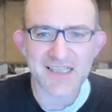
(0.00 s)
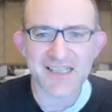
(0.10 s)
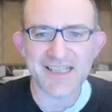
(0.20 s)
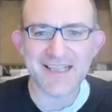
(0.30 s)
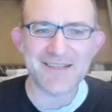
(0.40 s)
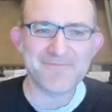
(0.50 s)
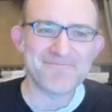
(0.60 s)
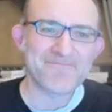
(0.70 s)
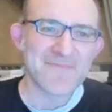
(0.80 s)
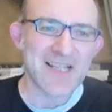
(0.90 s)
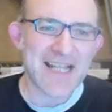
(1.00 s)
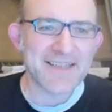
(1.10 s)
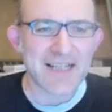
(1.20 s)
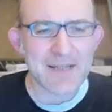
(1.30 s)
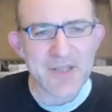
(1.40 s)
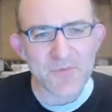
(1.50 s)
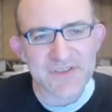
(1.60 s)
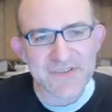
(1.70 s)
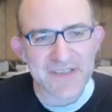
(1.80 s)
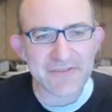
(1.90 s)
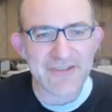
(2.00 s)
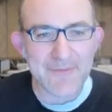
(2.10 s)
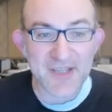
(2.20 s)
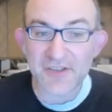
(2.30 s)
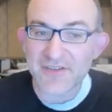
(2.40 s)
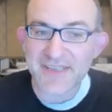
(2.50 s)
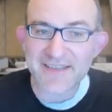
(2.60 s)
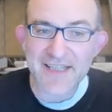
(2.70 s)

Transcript: And I mean, what Fabiano did,